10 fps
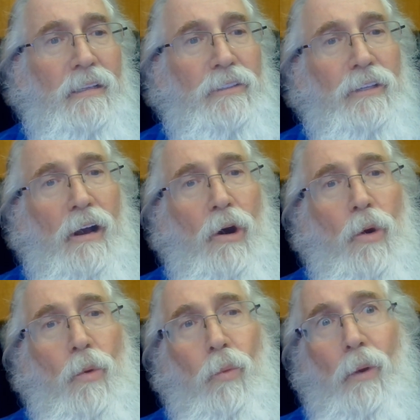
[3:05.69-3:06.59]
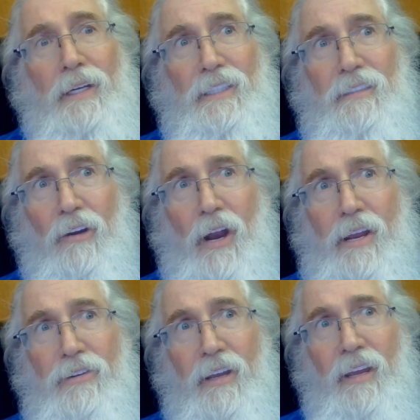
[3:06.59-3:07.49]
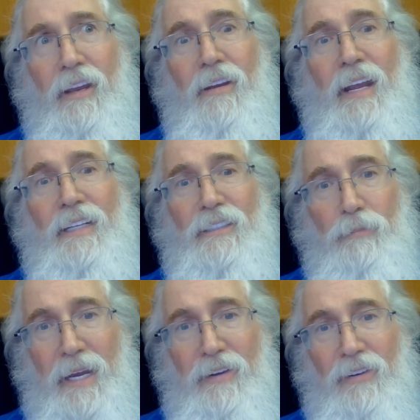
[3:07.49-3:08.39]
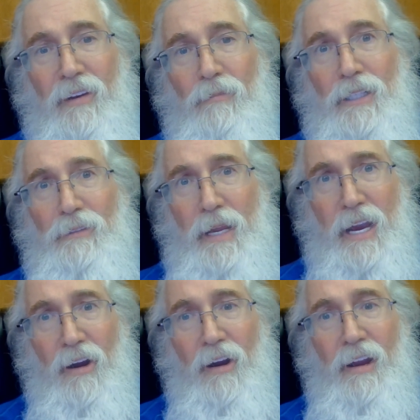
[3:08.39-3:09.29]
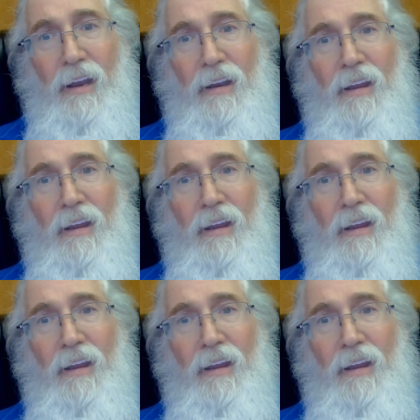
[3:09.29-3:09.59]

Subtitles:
So registration, inspection must be current.